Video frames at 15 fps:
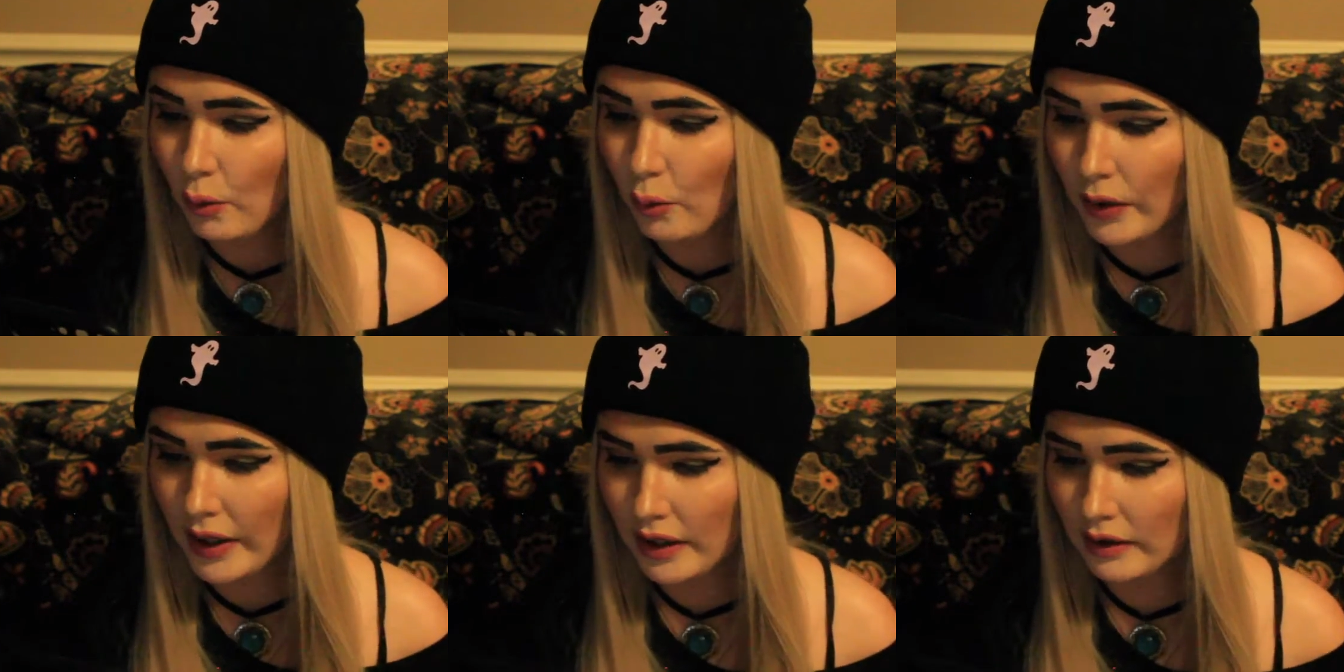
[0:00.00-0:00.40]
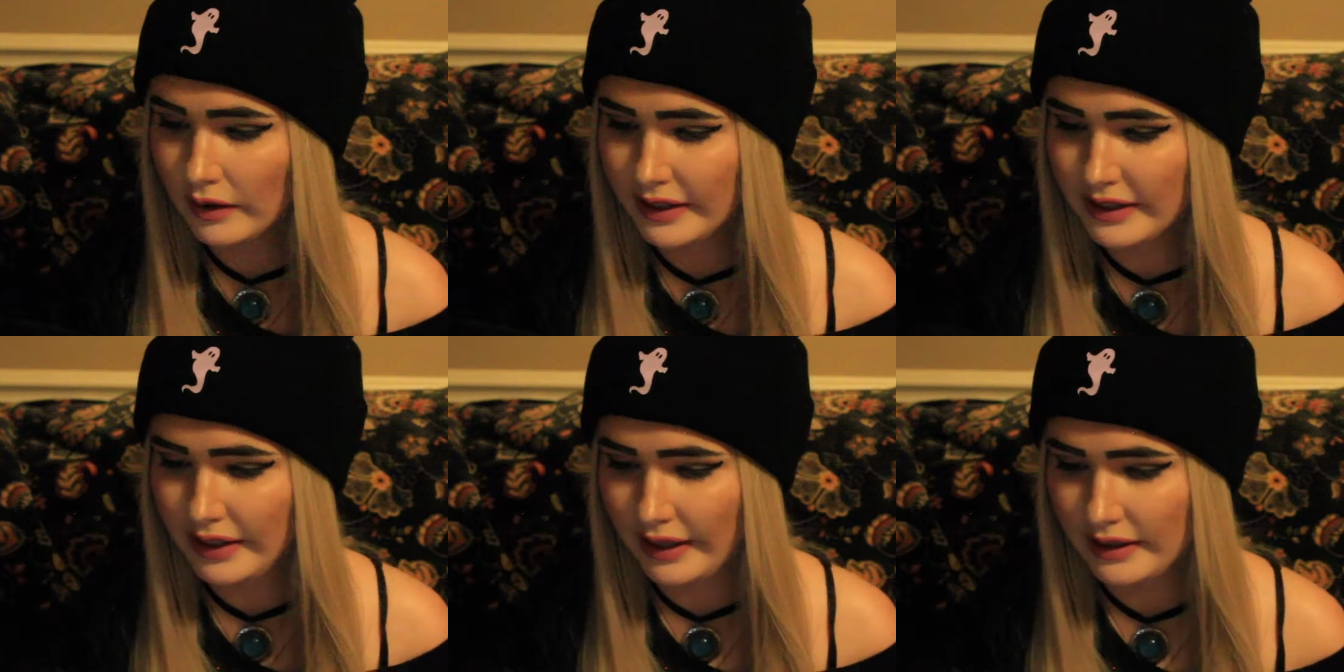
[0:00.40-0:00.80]
will
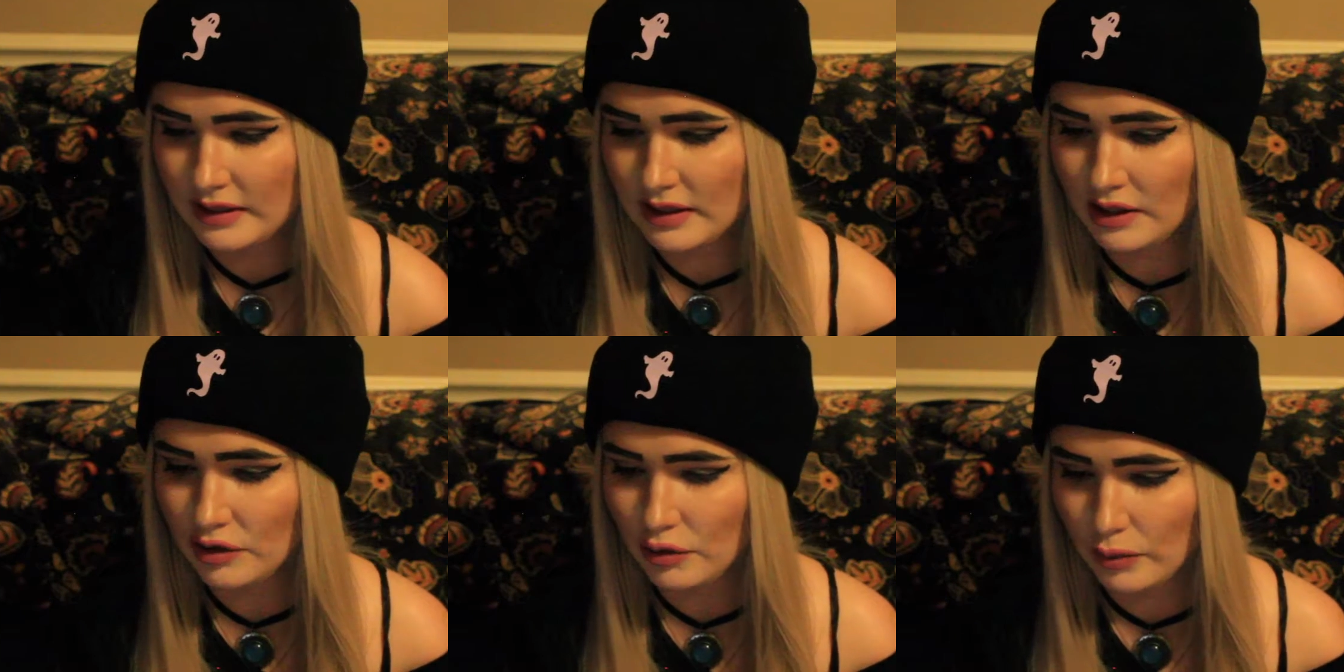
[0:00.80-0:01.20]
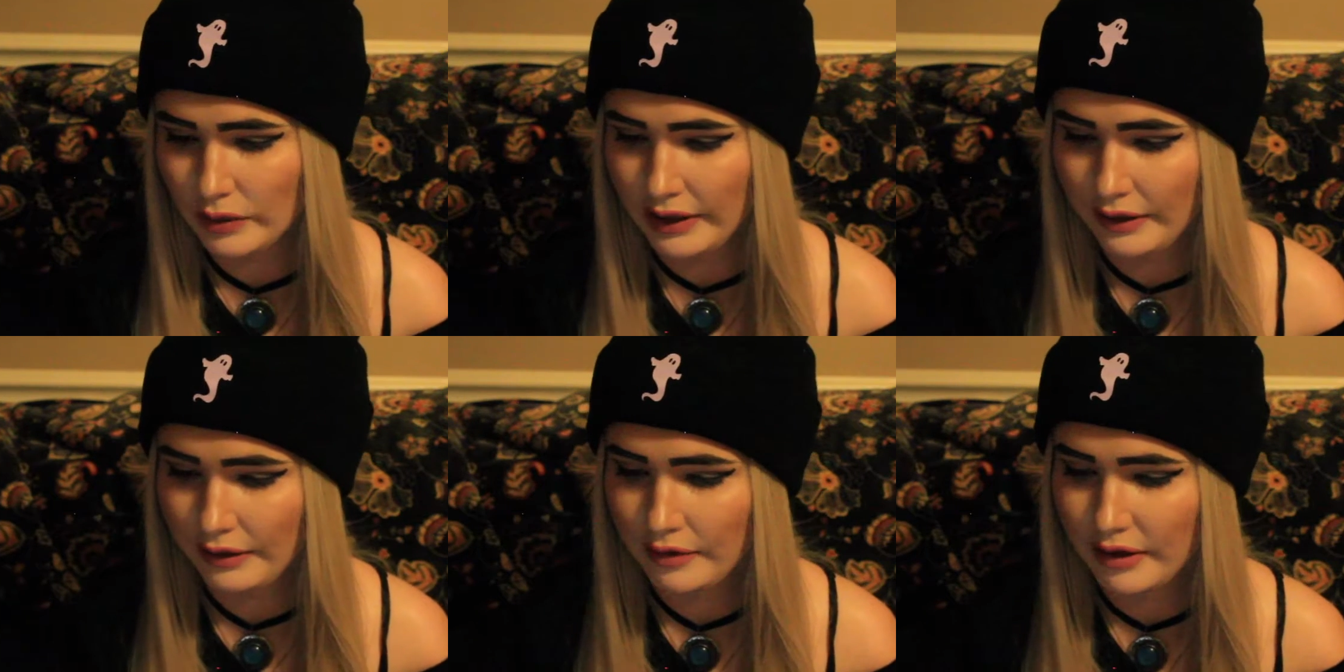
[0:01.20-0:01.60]
in
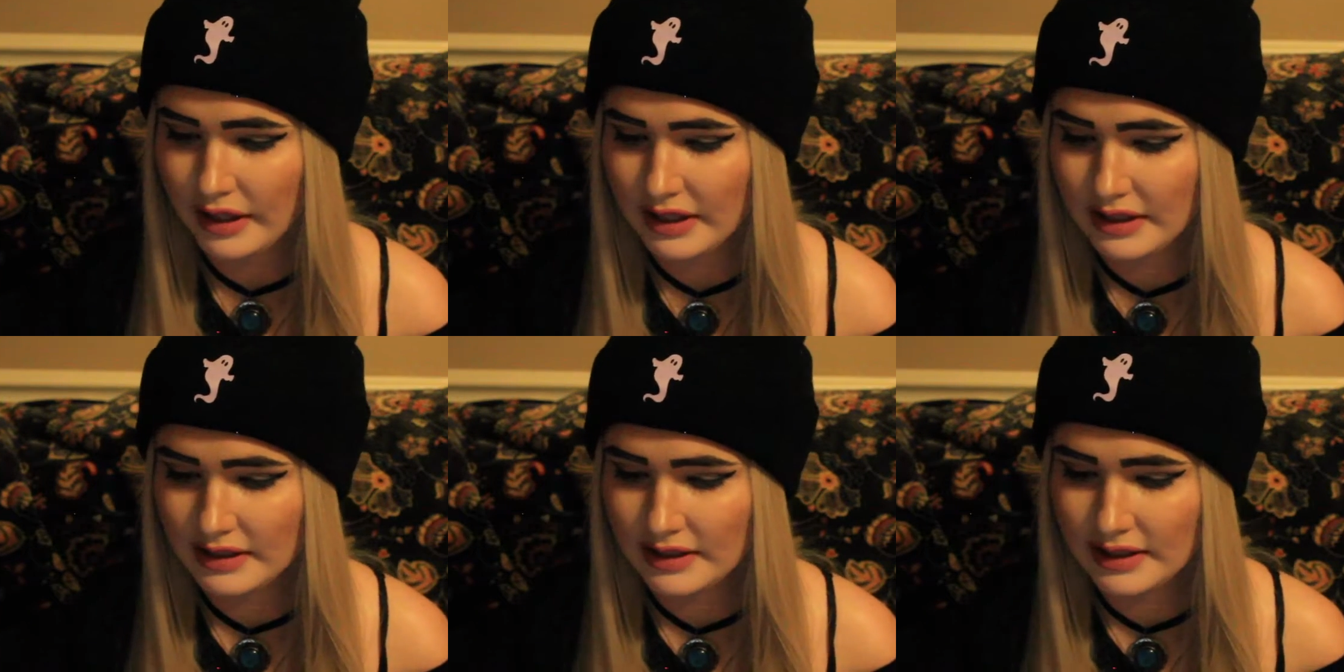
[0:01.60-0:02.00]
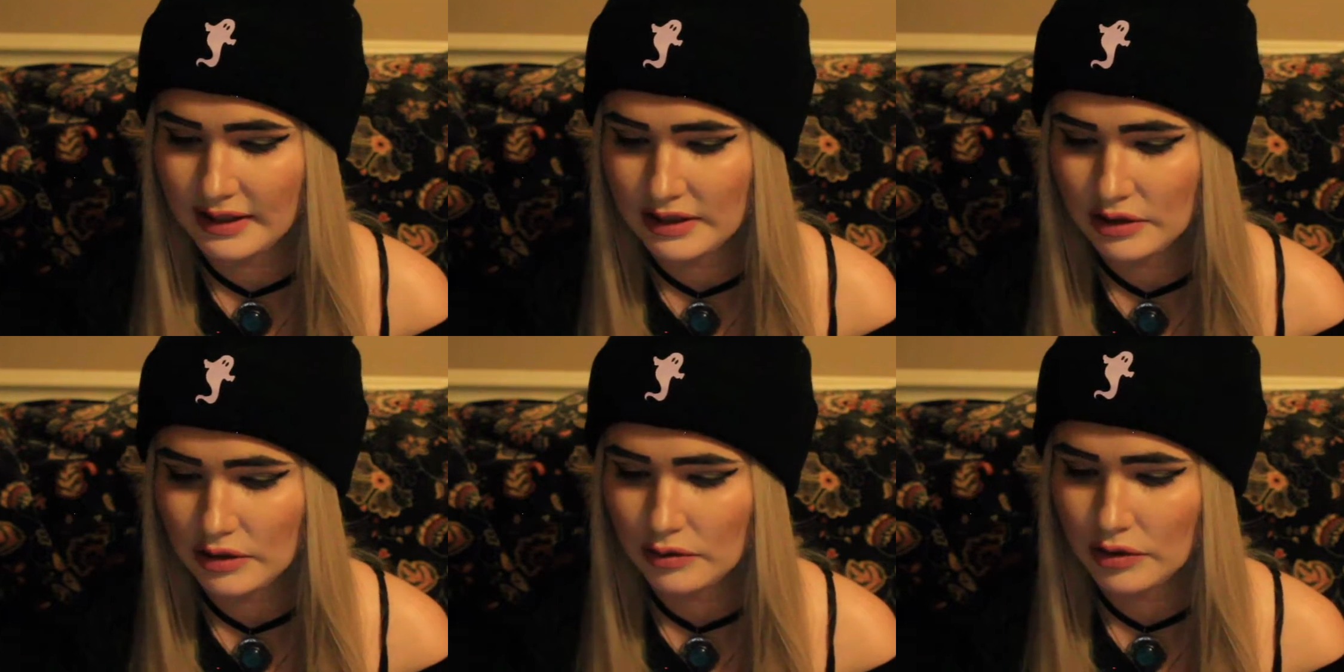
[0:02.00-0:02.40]
1923,
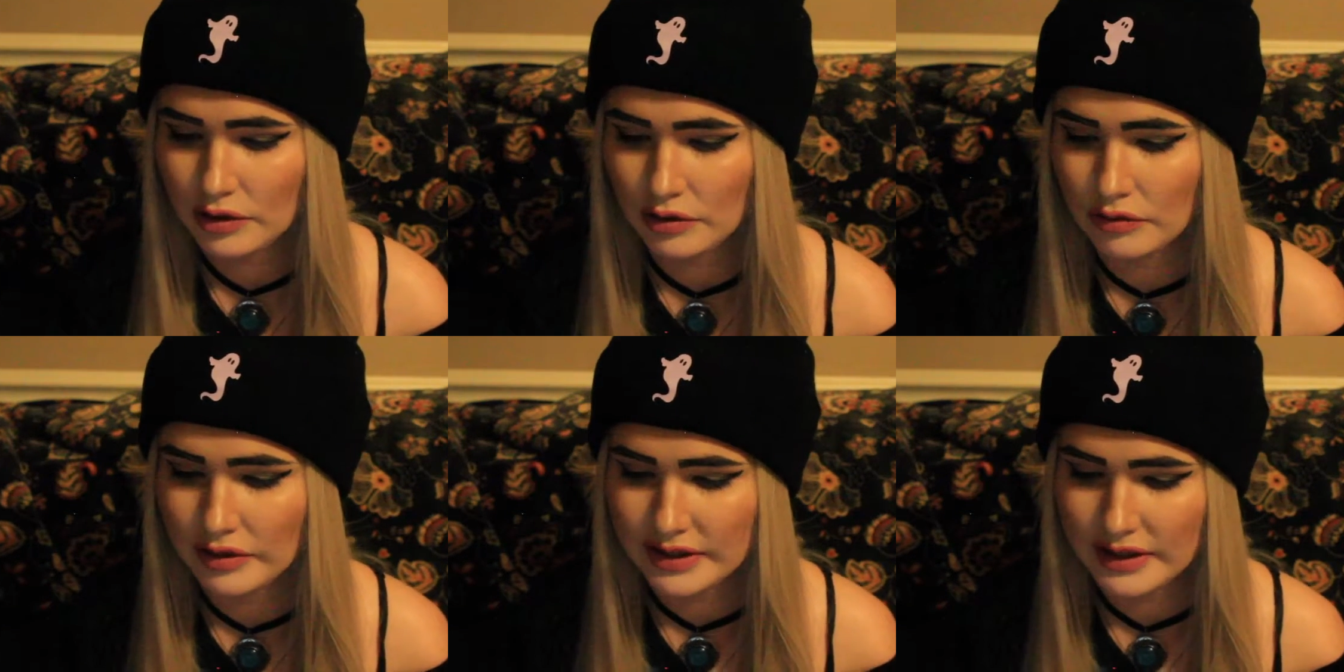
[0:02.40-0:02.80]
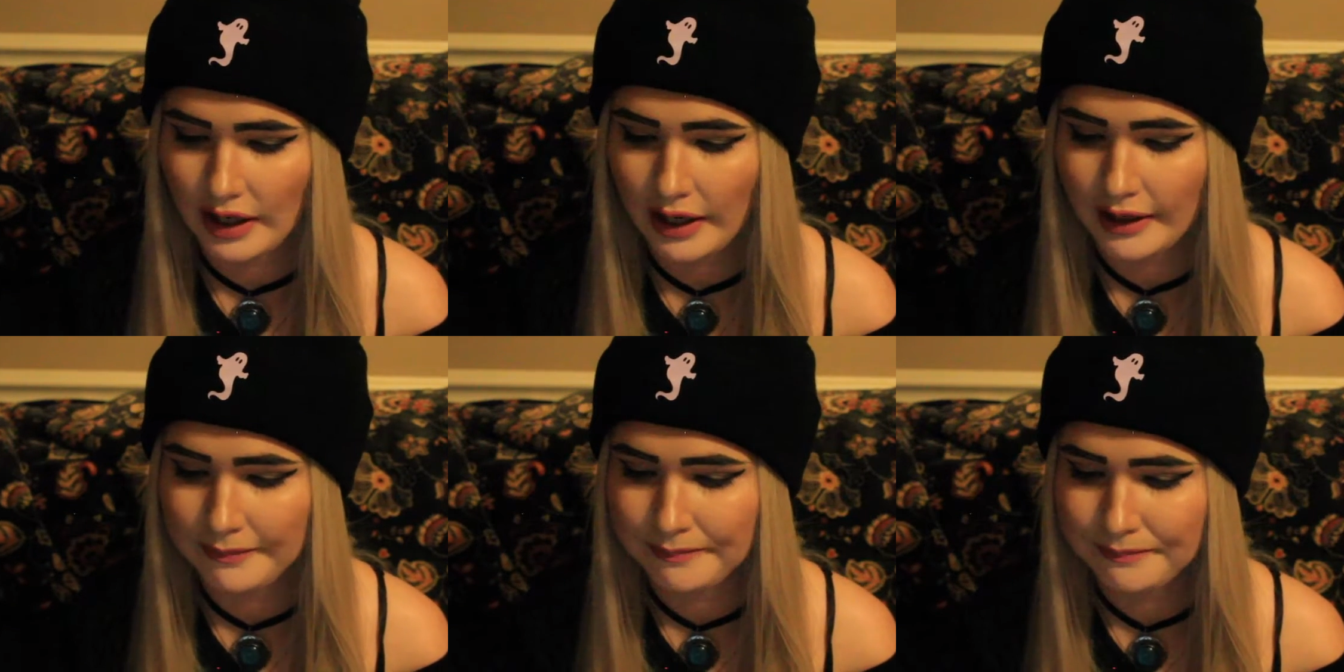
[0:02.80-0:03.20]
continued to
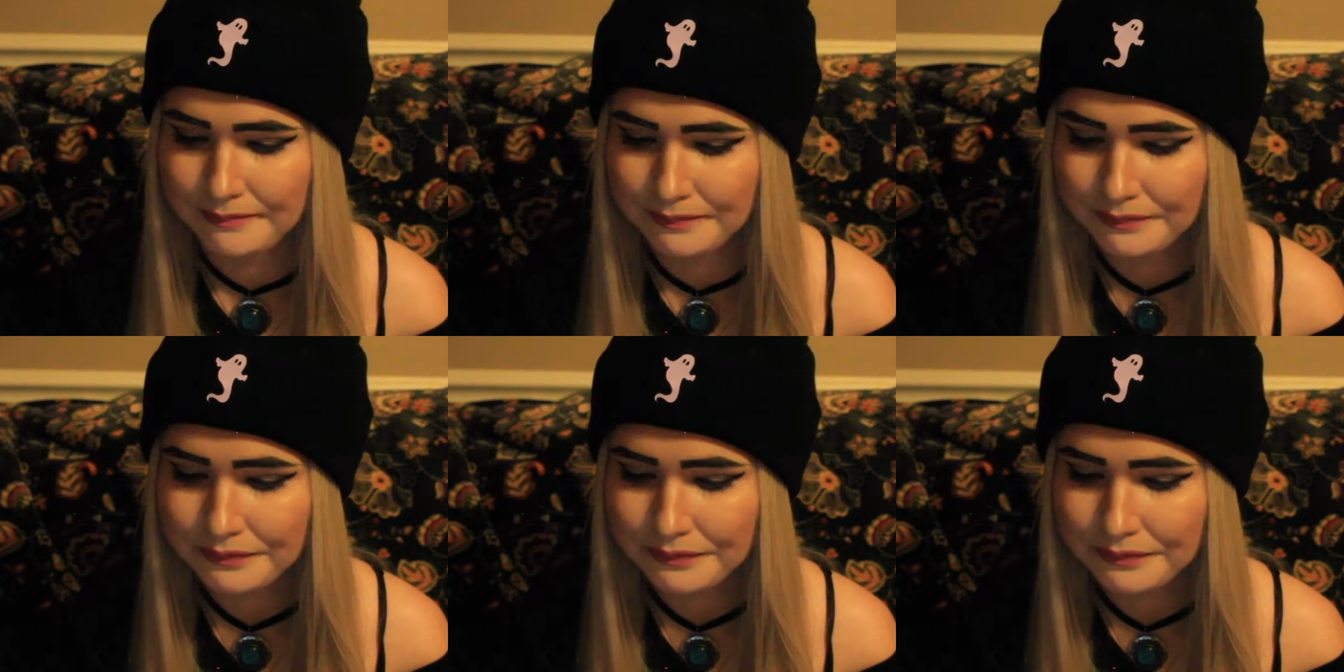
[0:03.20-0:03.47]
reside